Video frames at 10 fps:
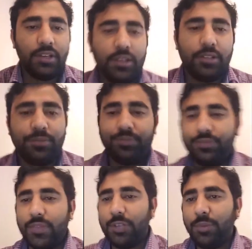Uh,
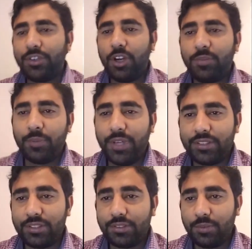let me drop
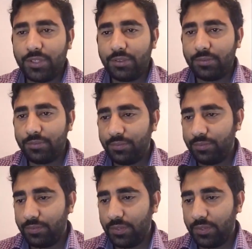a message to my home.